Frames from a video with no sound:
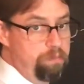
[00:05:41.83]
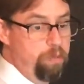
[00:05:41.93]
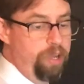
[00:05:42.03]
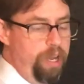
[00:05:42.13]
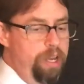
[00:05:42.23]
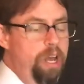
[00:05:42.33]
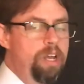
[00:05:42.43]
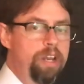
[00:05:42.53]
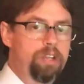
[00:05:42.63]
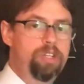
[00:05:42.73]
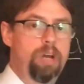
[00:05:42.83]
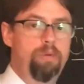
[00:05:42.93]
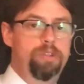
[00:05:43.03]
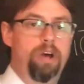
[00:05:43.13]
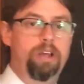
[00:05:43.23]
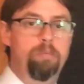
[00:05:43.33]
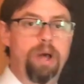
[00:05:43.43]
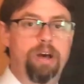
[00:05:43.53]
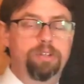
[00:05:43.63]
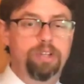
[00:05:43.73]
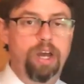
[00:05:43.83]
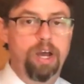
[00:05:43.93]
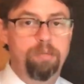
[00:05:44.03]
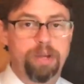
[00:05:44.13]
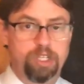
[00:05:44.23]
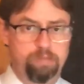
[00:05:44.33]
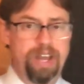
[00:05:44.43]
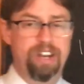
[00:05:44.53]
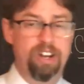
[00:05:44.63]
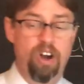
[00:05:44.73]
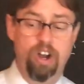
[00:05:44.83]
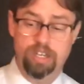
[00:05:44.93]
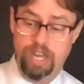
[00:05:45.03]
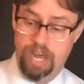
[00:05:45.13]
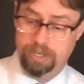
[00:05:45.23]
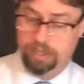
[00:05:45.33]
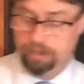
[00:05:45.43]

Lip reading: Okay. Next time we'll talk about expanded octet.